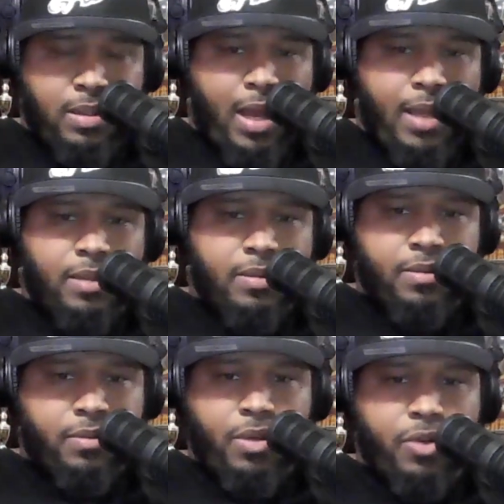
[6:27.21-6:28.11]
Like,
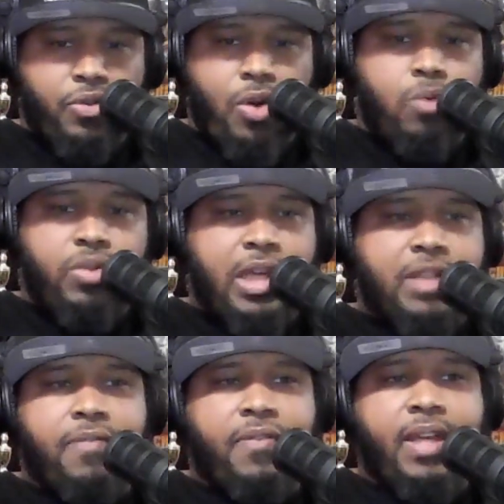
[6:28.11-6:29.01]
there's no
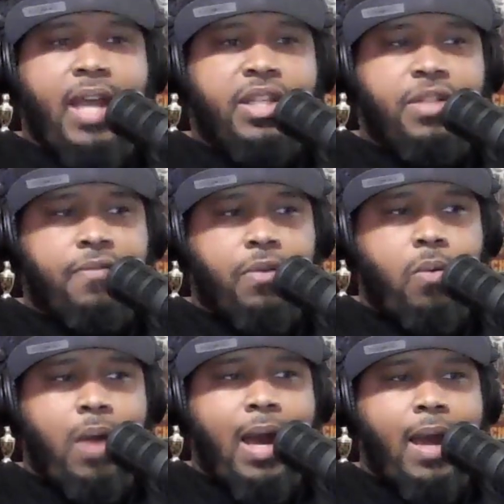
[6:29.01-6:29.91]
justification
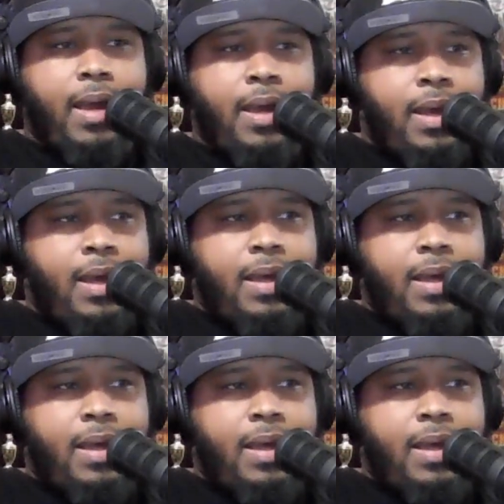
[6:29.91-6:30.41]
for why